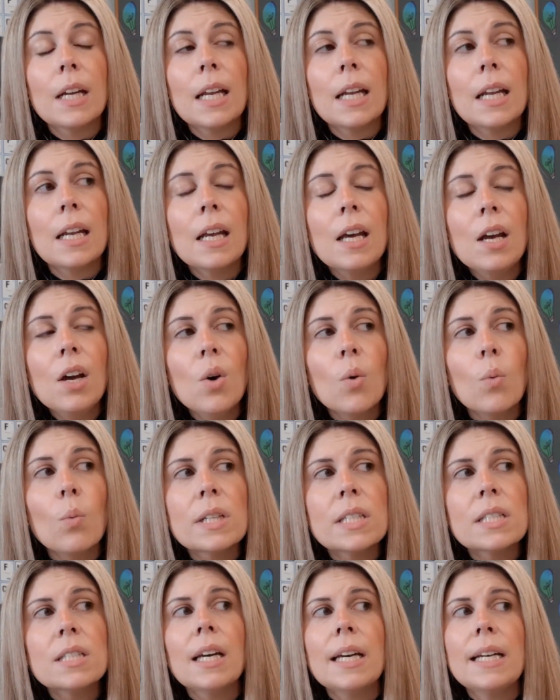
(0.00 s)
And
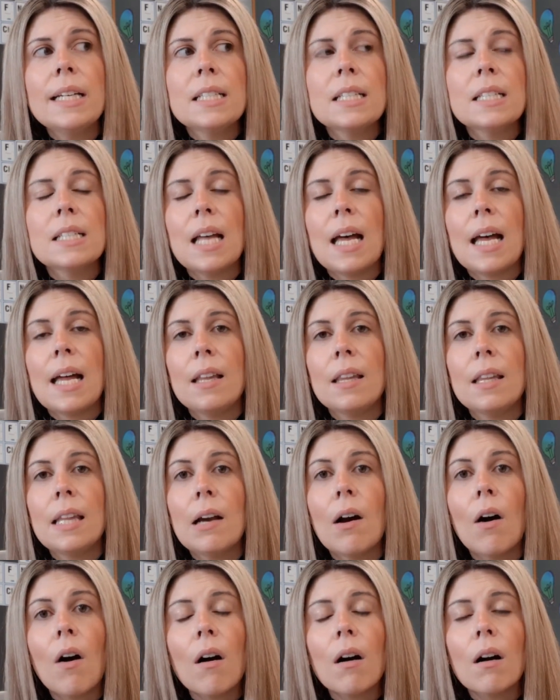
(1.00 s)
what's nice is that
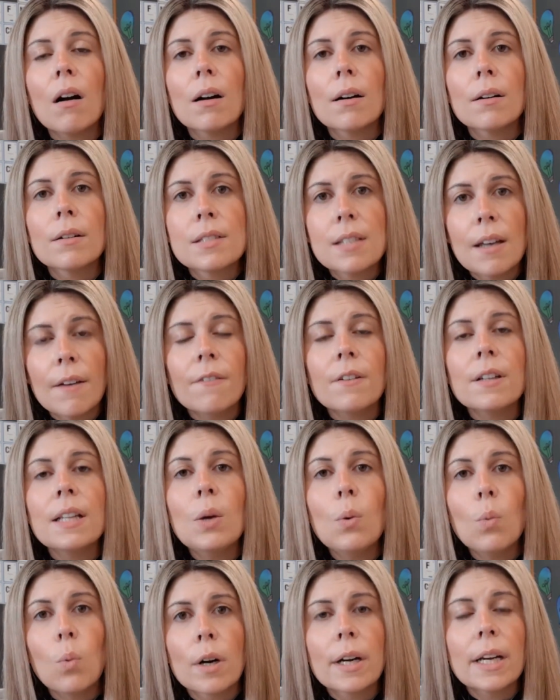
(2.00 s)
they are
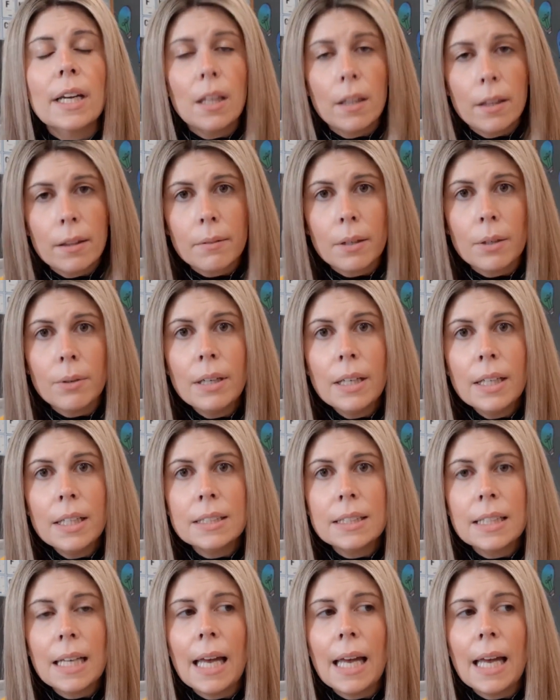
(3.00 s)
definitely working through it